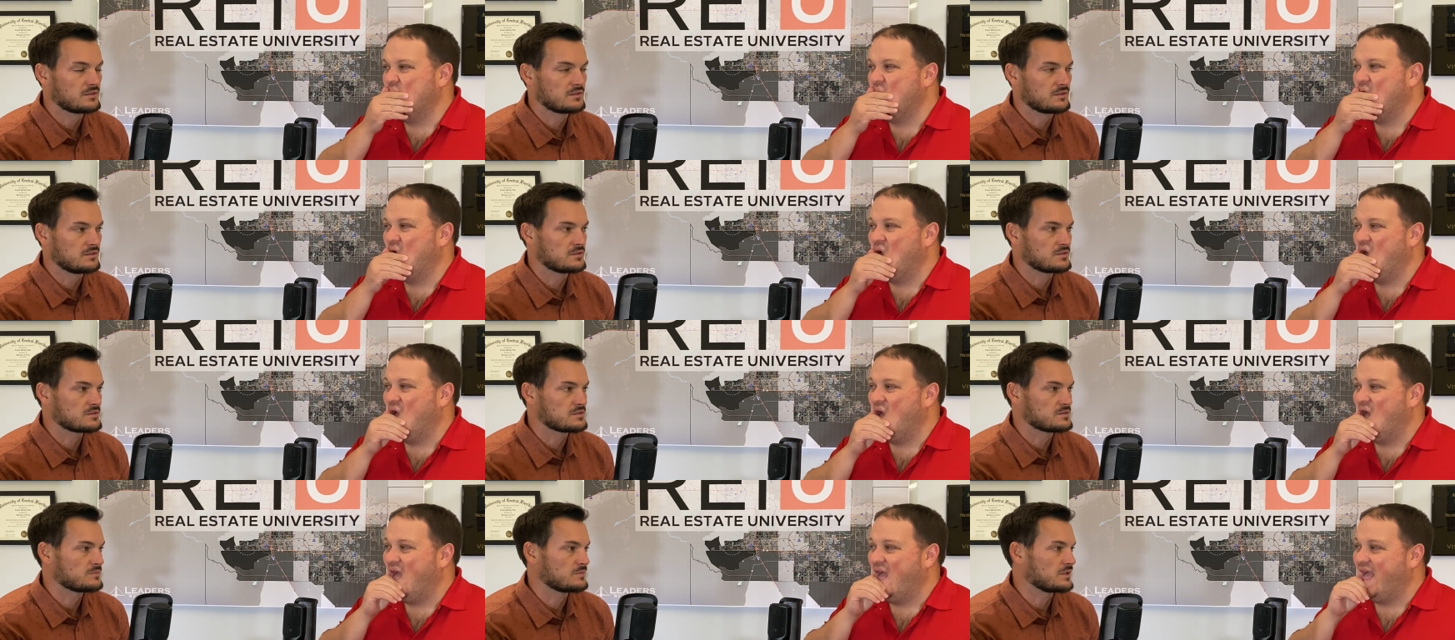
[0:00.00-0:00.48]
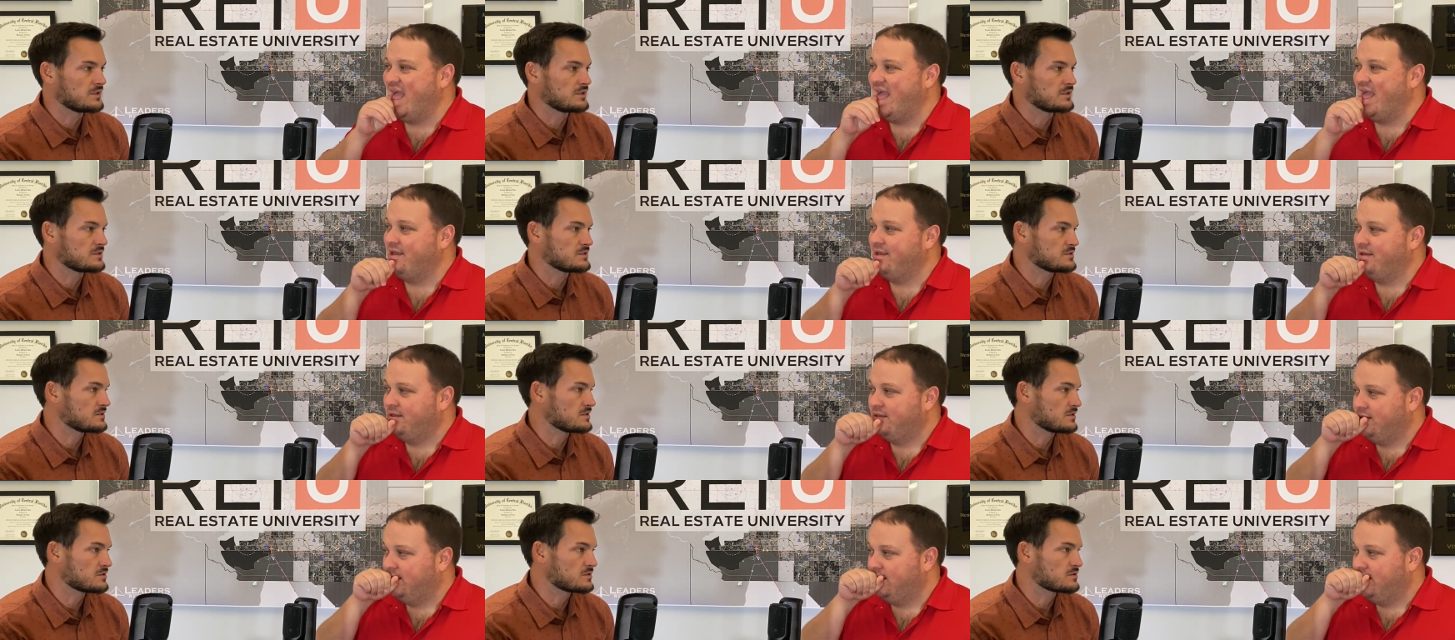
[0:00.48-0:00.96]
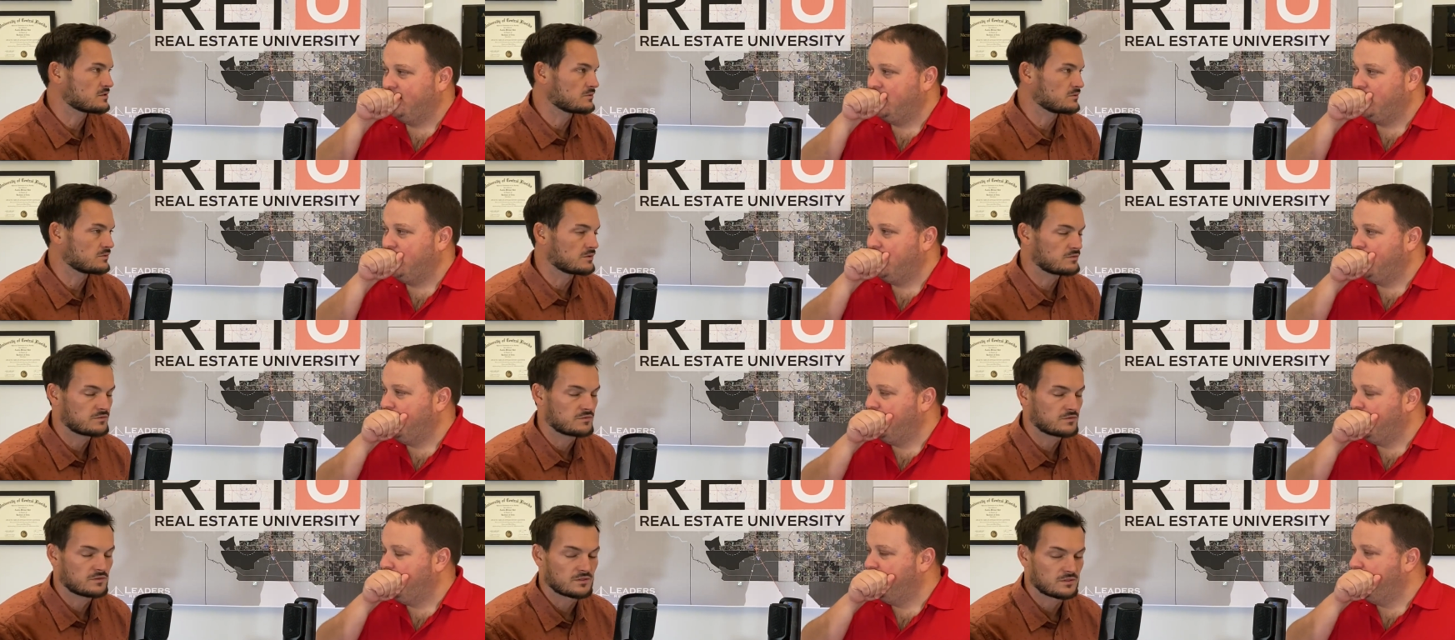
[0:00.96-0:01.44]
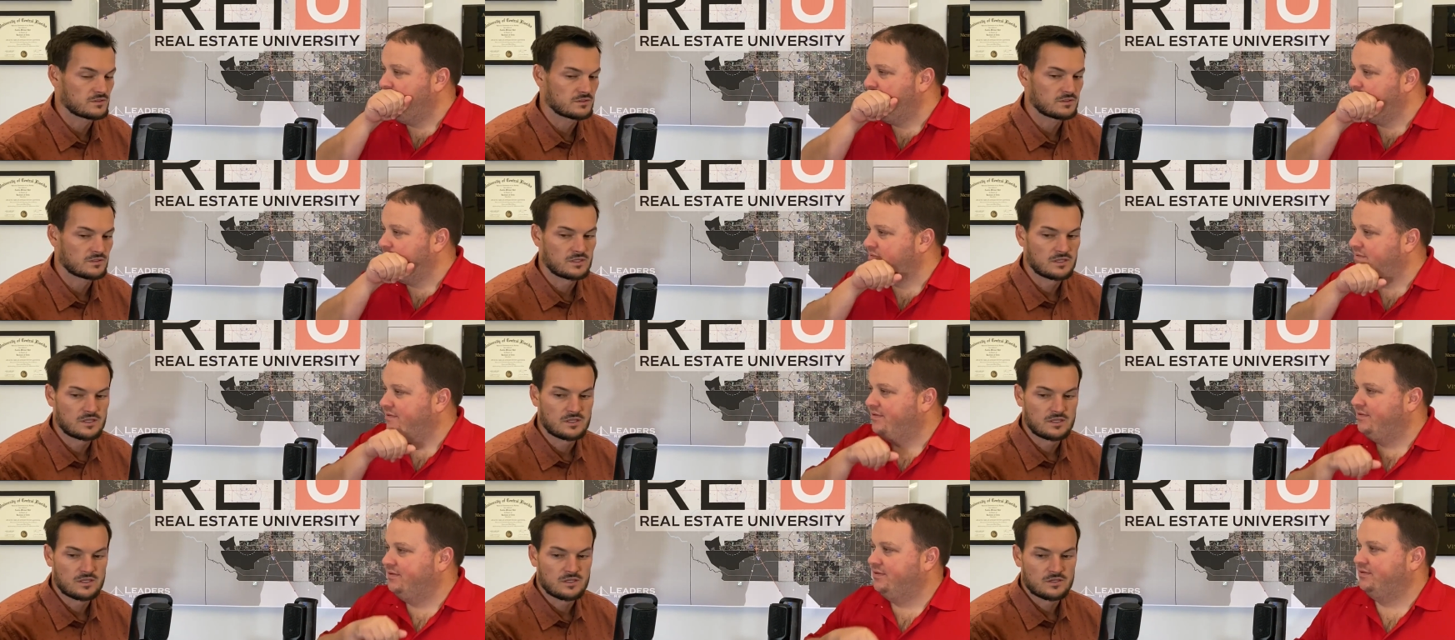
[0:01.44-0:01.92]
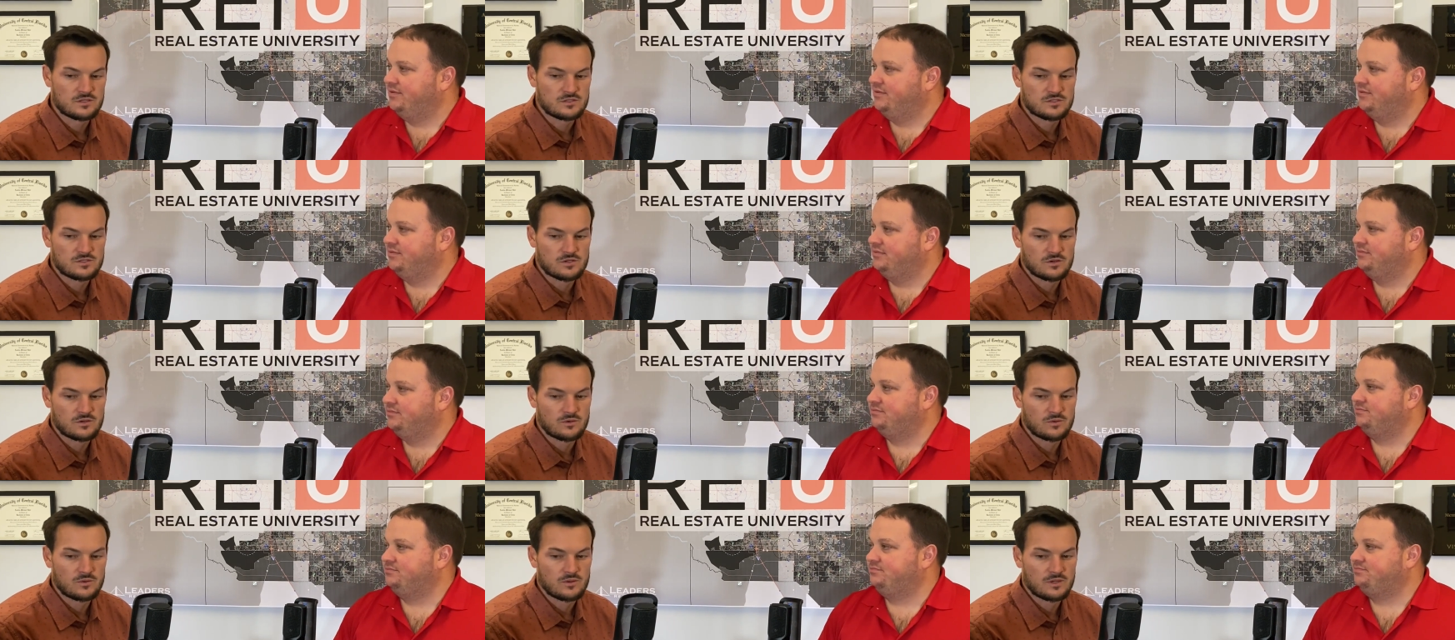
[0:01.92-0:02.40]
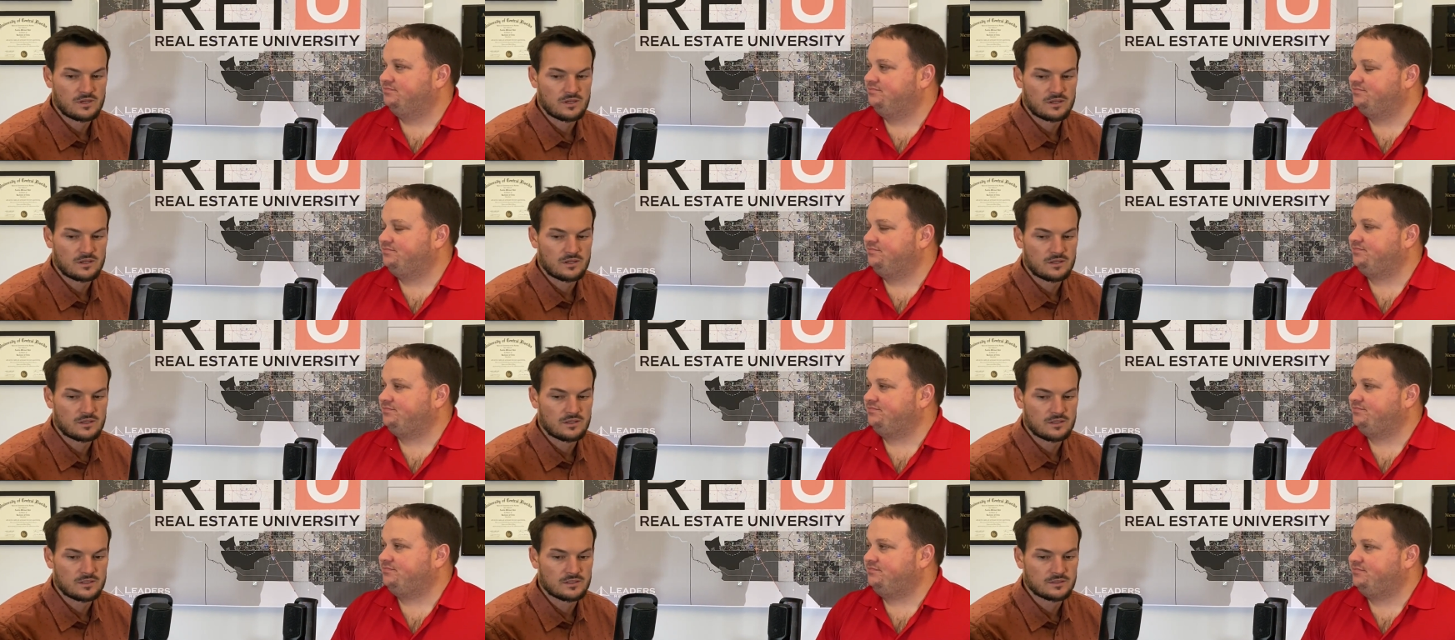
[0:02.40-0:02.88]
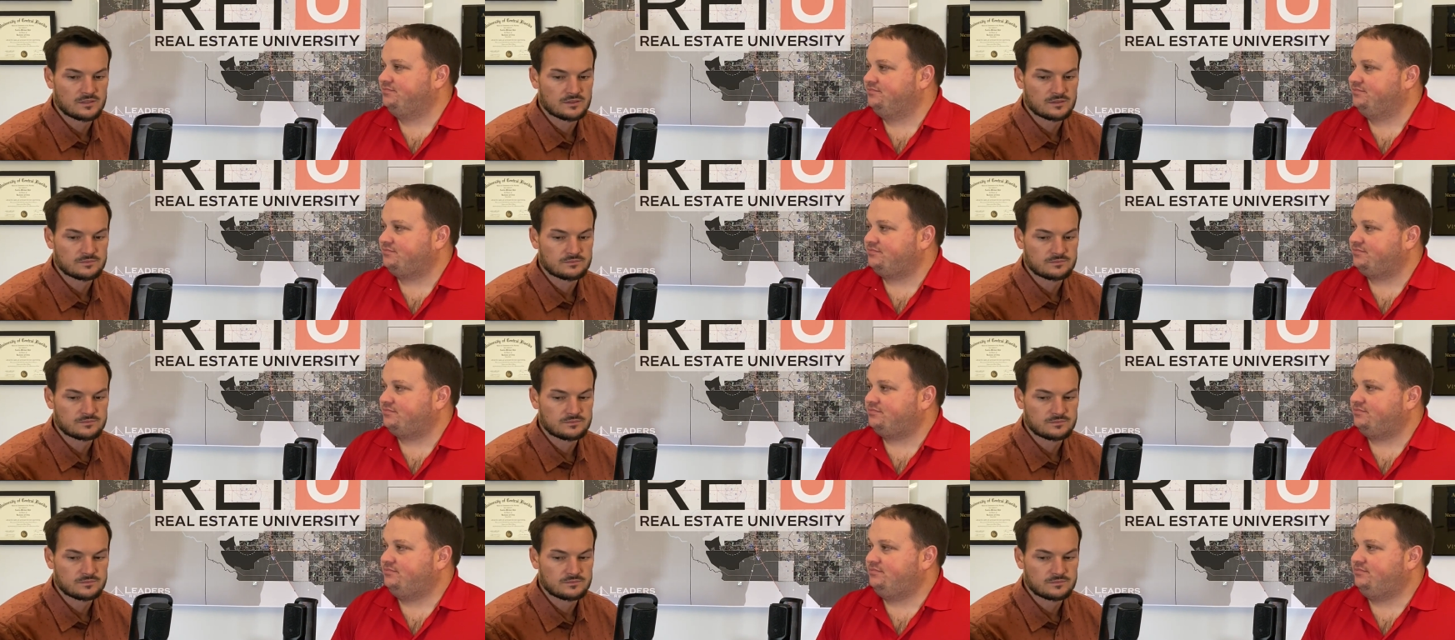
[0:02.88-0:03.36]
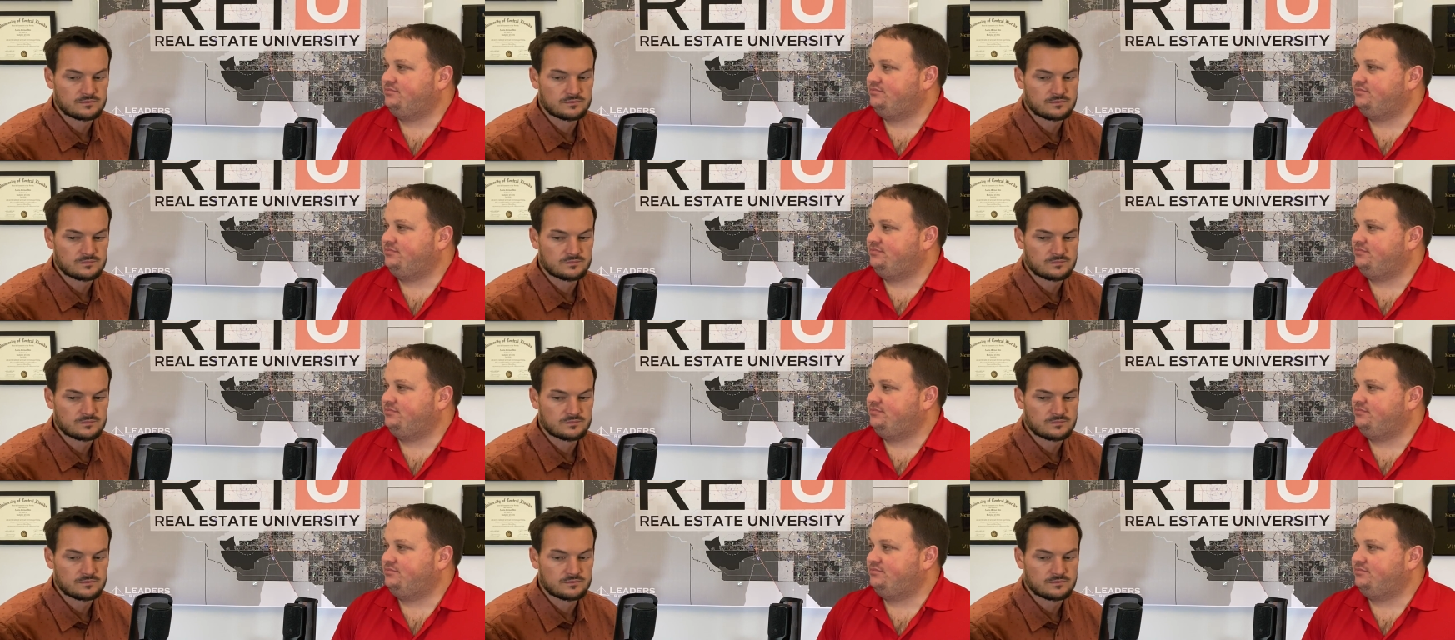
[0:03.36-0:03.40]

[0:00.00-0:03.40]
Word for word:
Speaker 1: it doesn't make any sense to go any further. So, um,